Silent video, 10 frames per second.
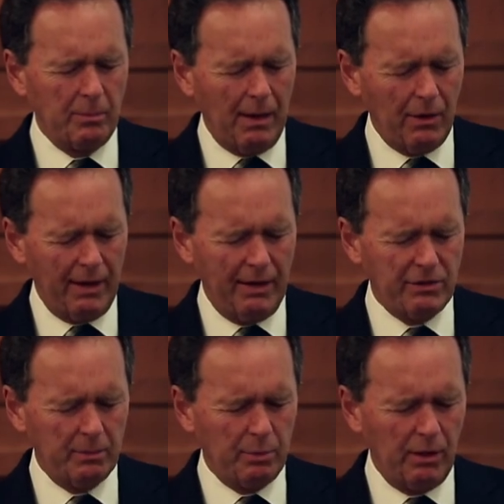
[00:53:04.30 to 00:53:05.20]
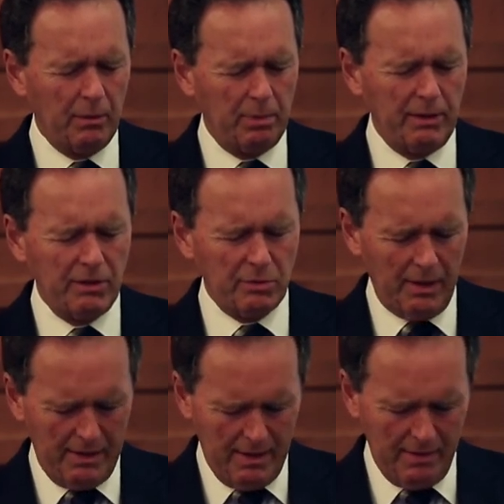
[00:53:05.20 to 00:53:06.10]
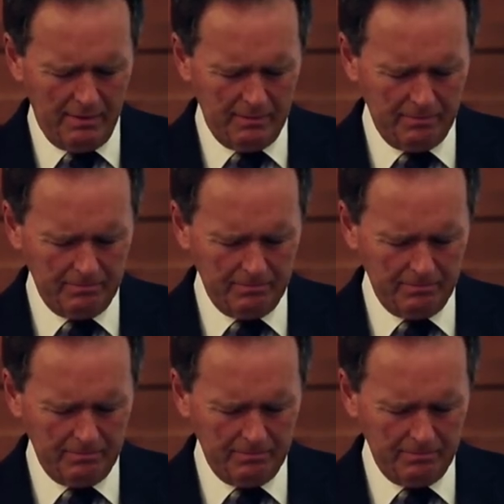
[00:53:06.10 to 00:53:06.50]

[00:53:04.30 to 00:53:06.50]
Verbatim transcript: and bow our heads in prayer, please, right now.